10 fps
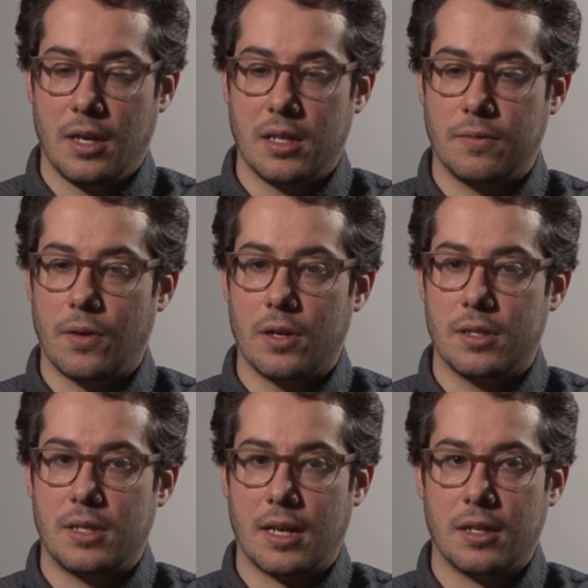As far
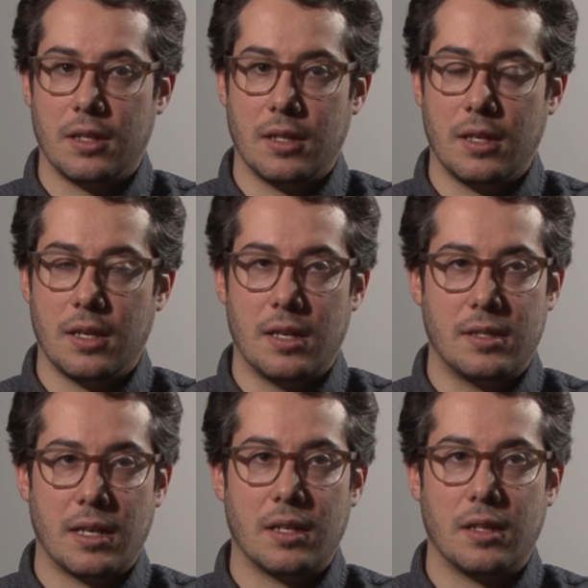as technically
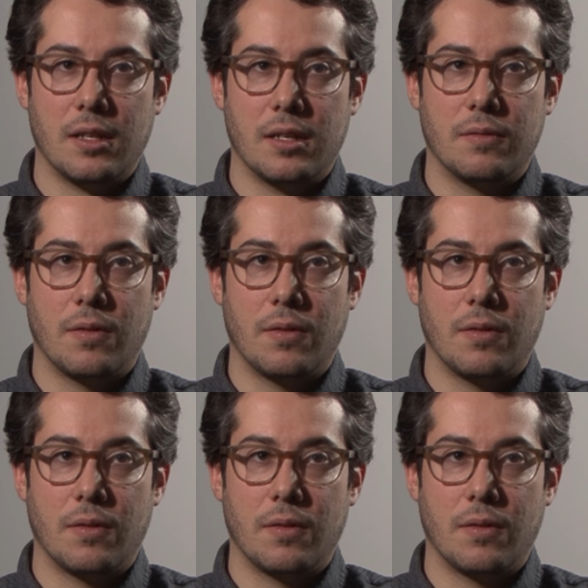as